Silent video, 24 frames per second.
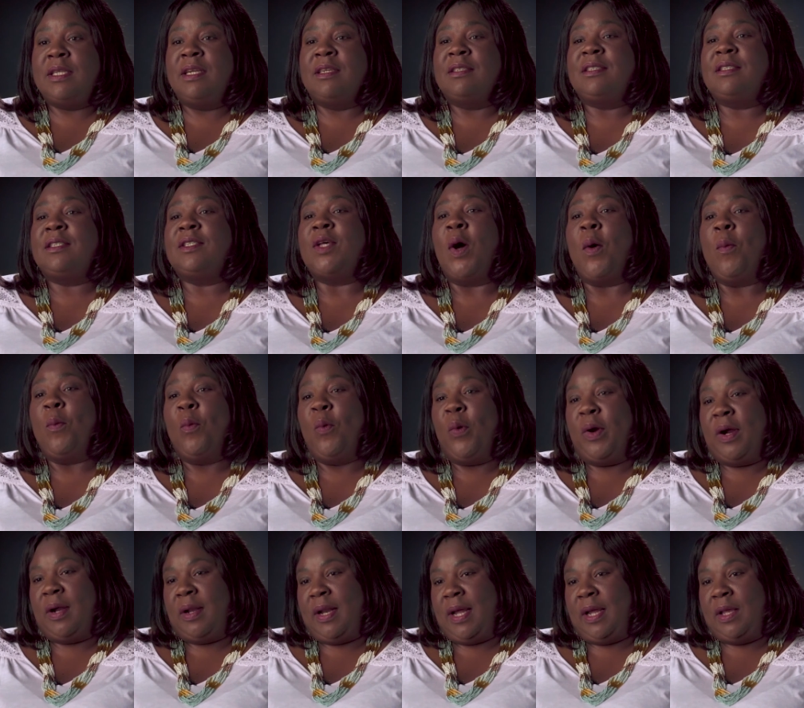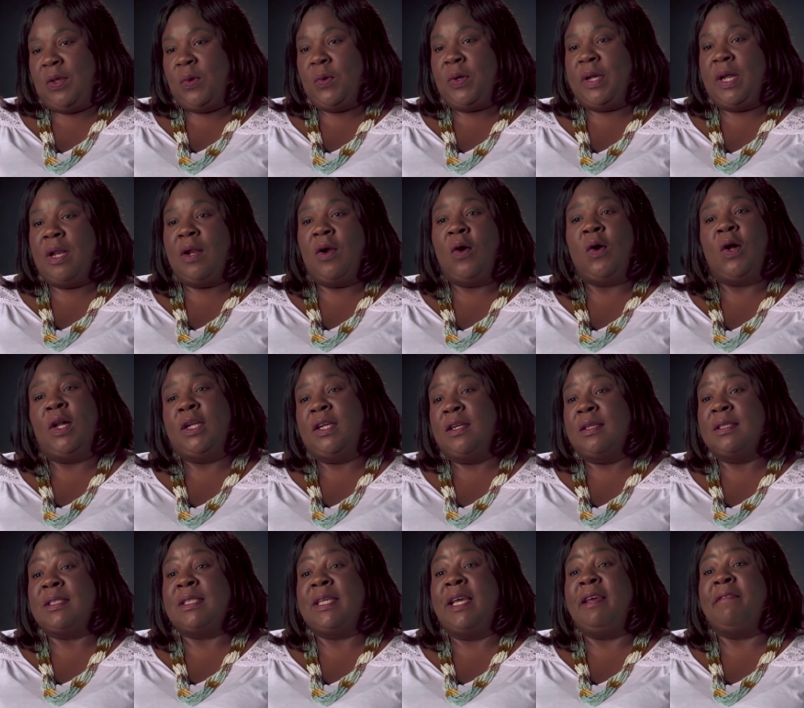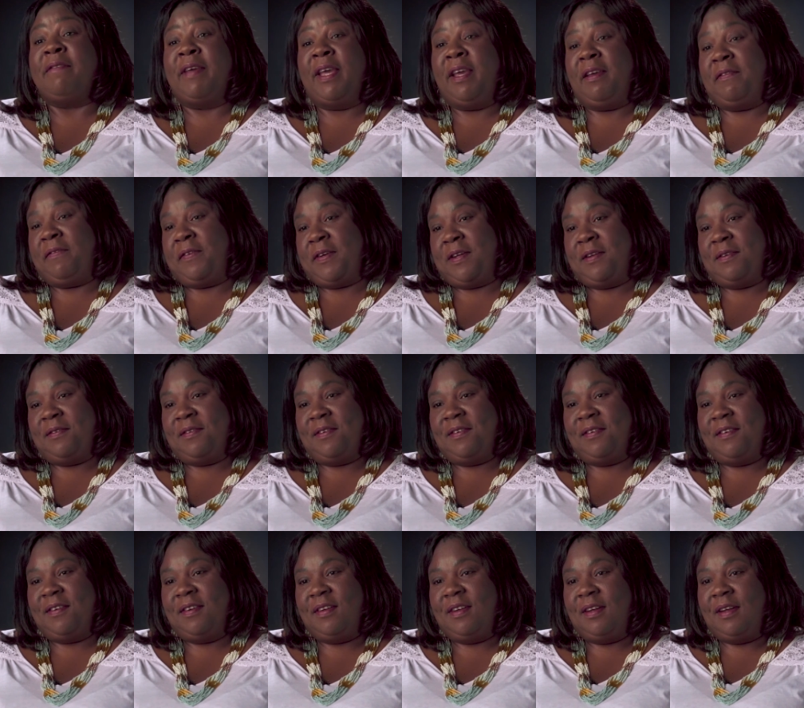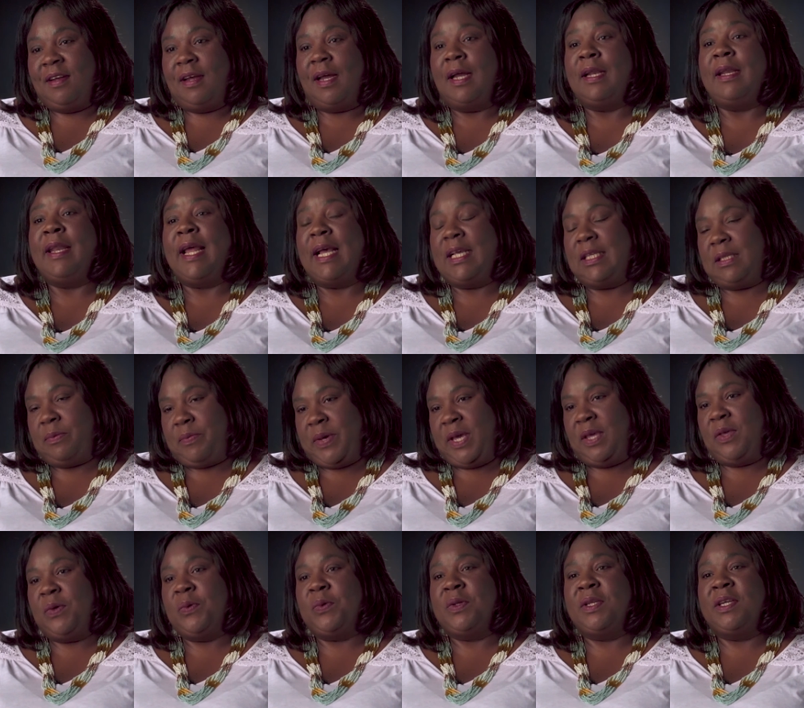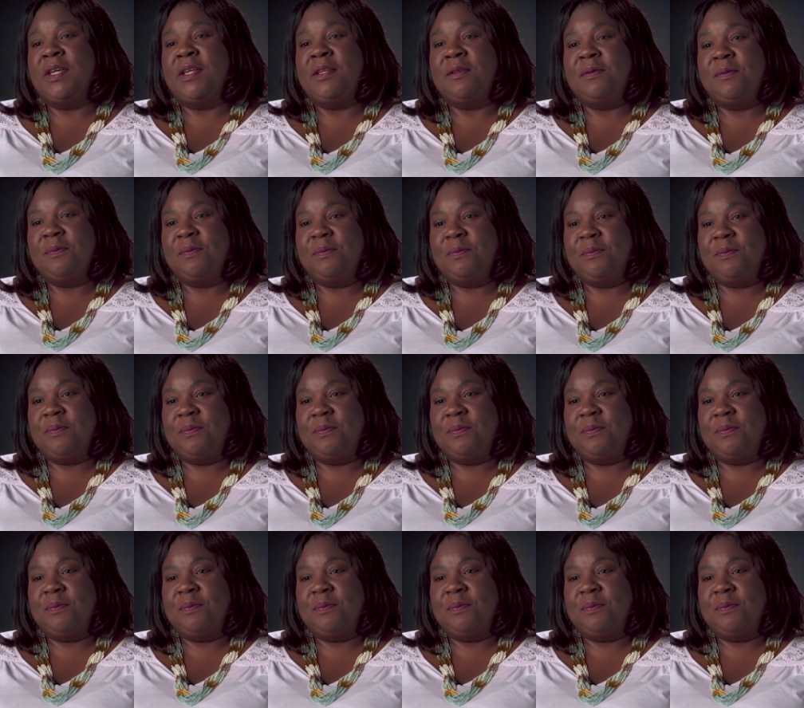there's somewhere that you can call your safe haven, and that's my union.